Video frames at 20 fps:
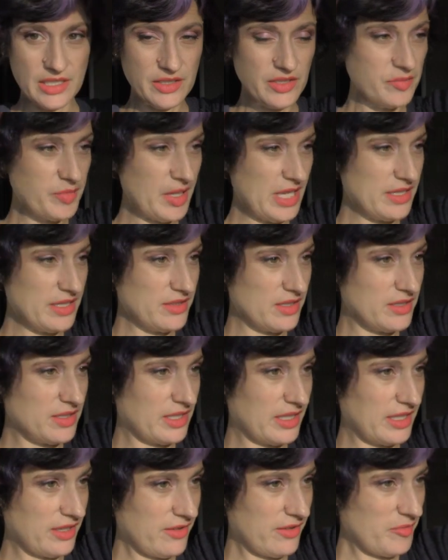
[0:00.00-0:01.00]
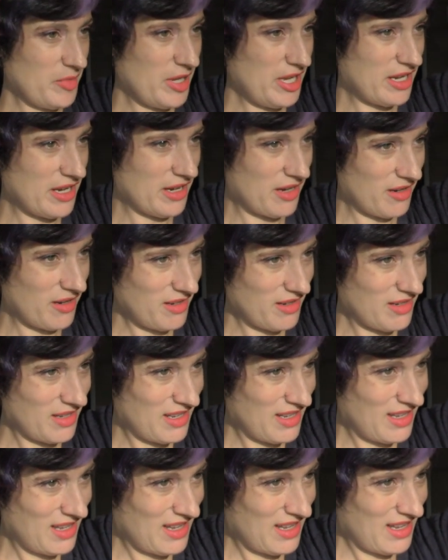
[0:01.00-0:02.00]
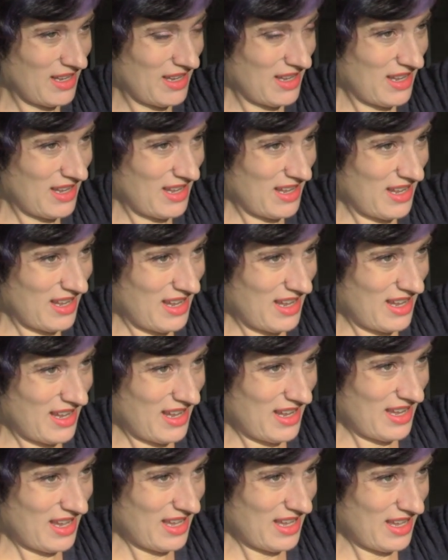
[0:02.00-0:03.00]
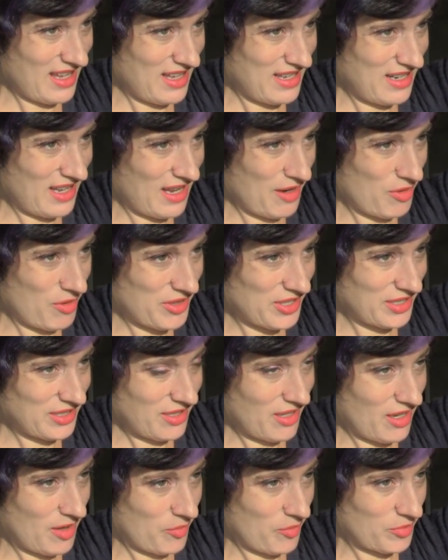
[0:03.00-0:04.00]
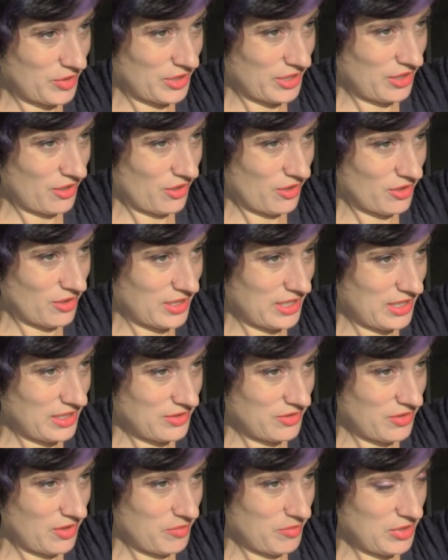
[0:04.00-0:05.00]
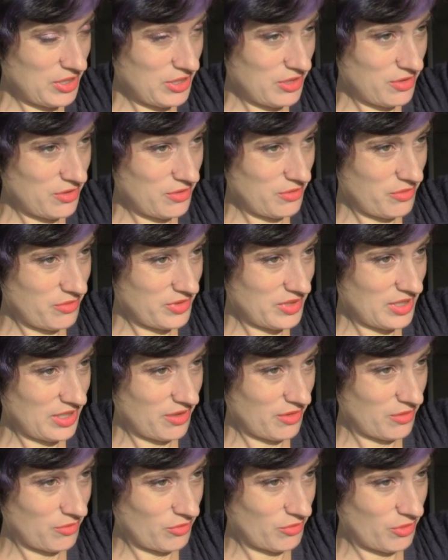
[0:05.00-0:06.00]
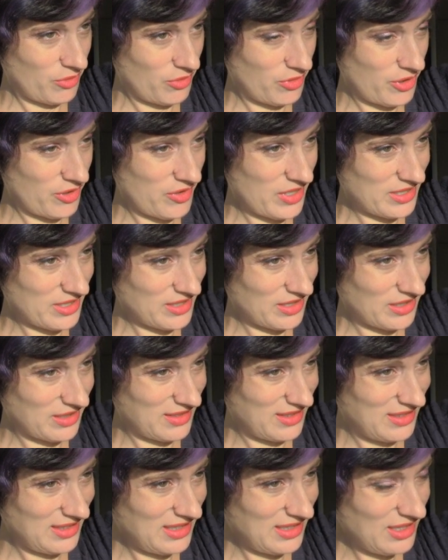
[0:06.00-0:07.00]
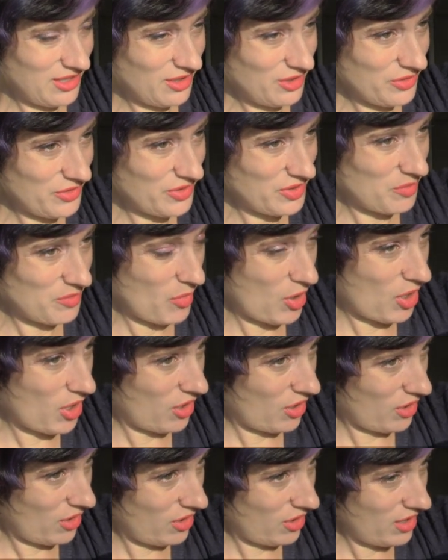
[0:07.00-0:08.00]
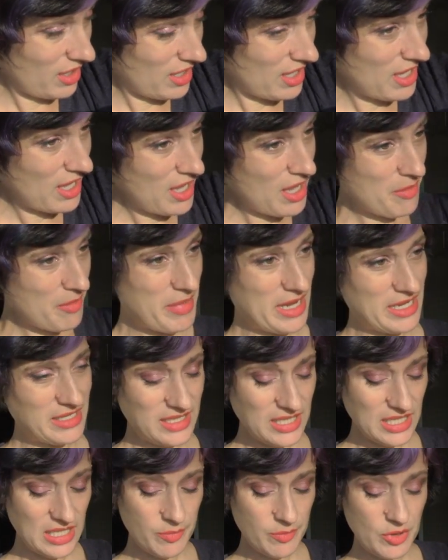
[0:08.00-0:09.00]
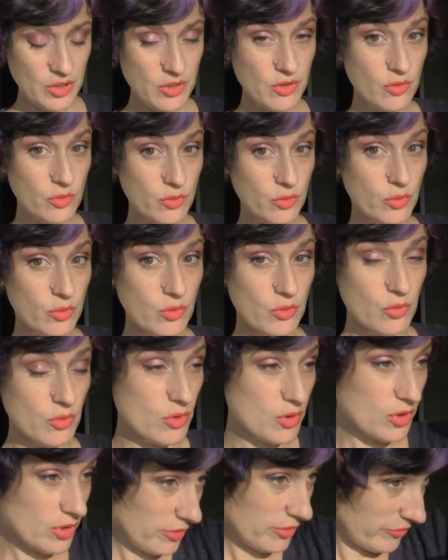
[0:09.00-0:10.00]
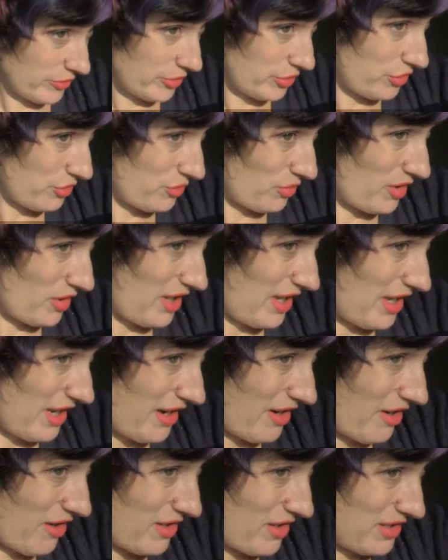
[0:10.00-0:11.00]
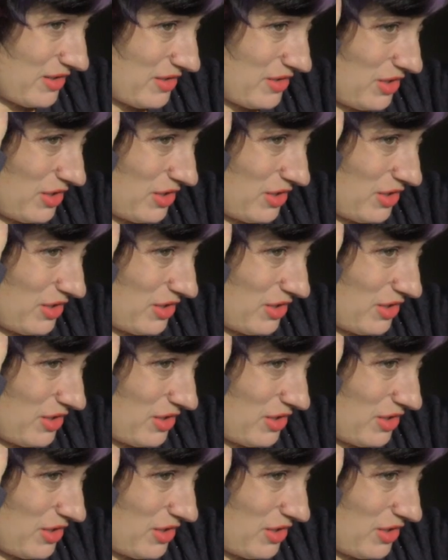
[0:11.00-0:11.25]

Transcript: is based on the length of my hair. And I want the top really curly, so I'm using a roller that's a little small. My typical rule for short hair is to